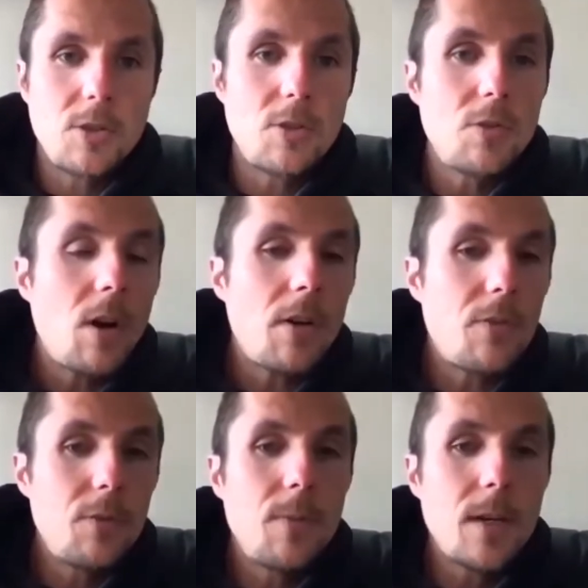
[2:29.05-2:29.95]
or your raw
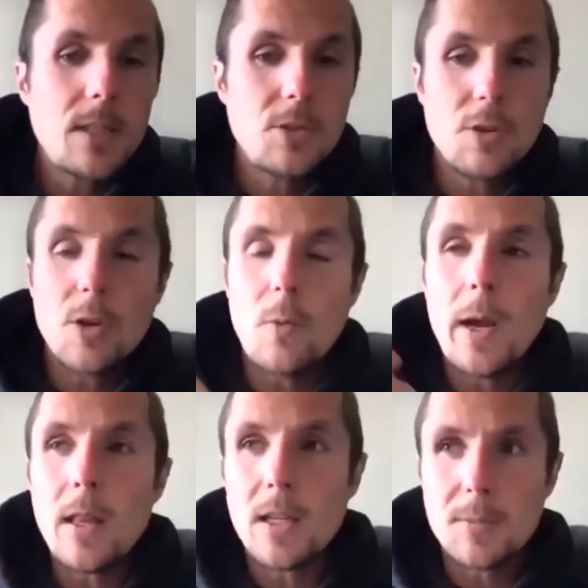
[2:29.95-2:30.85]
food message or your
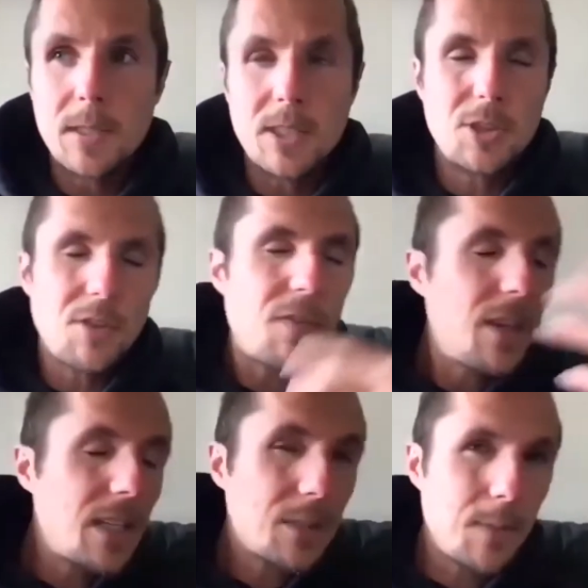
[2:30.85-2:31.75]
weight loss message or your
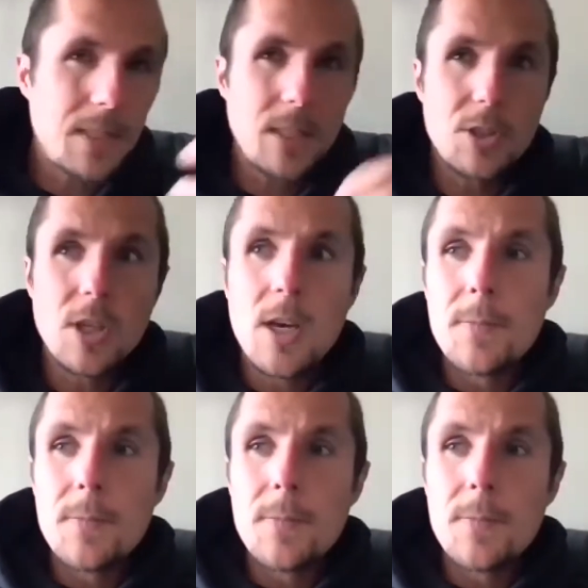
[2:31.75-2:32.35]
fitness message